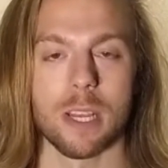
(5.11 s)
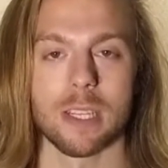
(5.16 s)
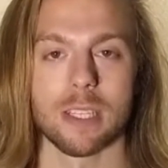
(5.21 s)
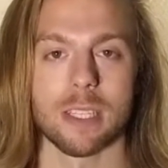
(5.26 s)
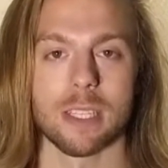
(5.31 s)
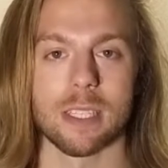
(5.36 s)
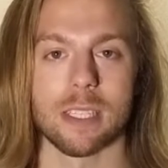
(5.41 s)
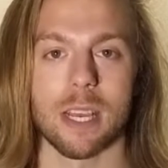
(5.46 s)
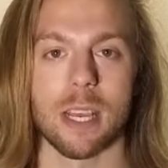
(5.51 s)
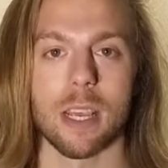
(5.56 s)

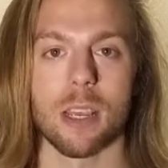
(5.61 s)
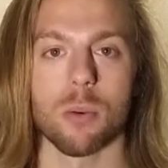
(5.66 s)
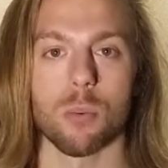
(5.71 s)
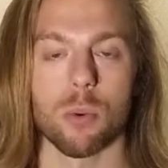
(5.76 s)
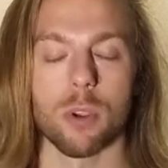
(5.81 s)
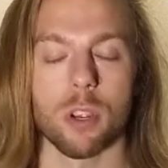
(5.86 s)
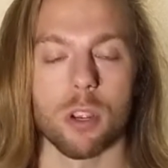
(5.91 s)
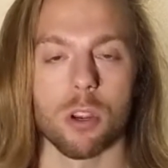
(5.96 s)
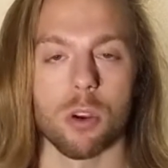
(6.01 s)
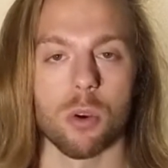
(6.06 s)
Today
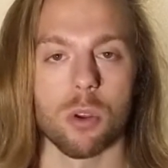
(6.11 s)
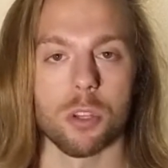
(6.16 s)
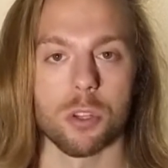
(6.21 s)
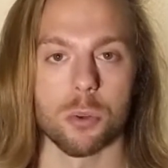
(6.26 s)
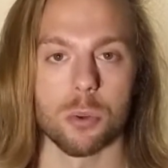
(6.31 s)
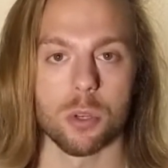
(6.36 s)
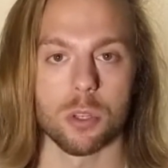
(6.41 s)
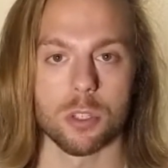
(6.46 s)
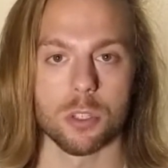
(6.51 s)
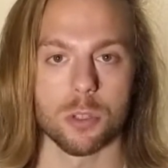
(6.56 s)
we are going
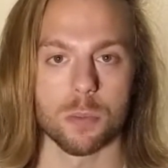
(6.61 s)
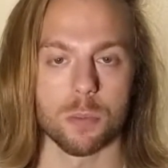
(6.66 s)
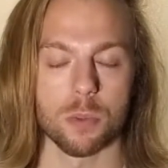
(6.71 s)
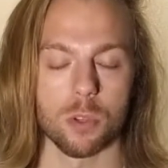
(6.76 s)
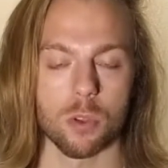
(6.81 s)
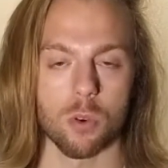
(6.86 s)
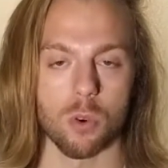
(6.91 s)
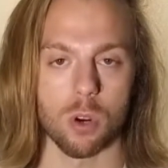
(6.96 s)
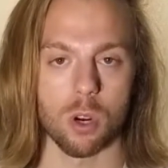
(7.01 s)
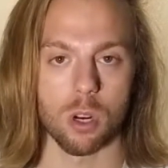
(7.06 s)
to
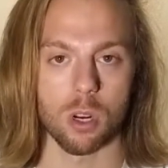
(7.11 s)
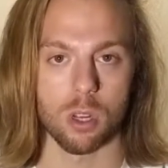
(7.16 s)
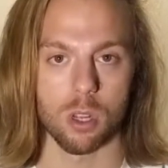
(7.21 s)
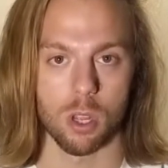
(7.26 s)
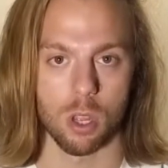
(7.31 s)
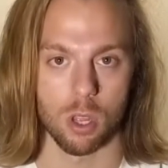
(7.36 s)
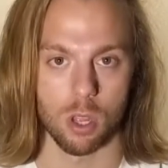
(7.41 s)
explore